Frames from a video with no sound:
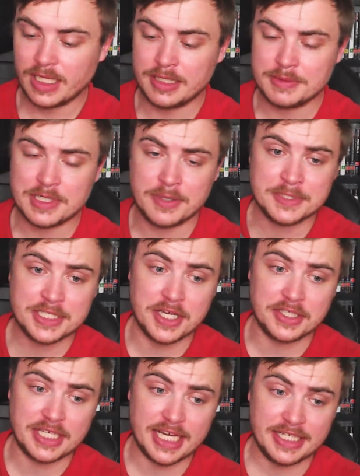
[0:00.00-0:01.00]
So I'm
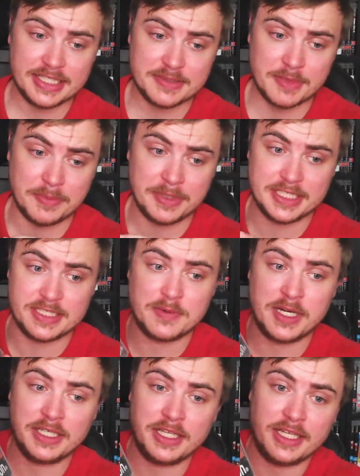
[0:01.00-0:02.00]
stoked to add it to my
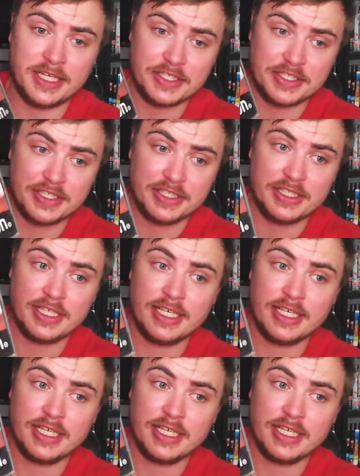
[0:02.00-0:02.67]
PS1 collection.